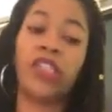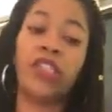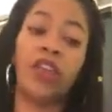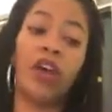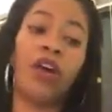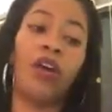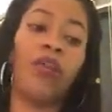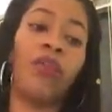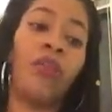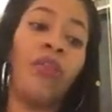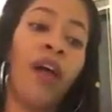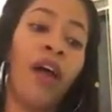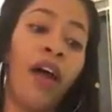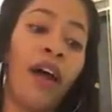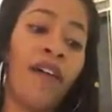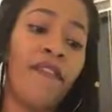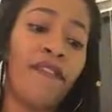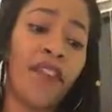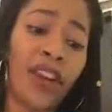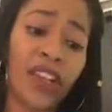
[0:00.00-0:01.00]
So
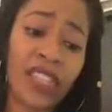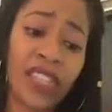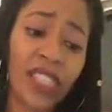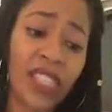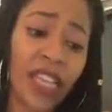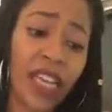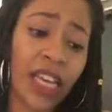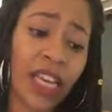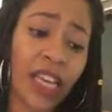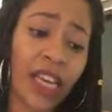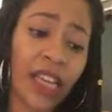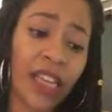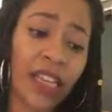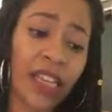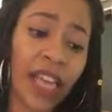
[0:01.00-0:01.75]
first thing,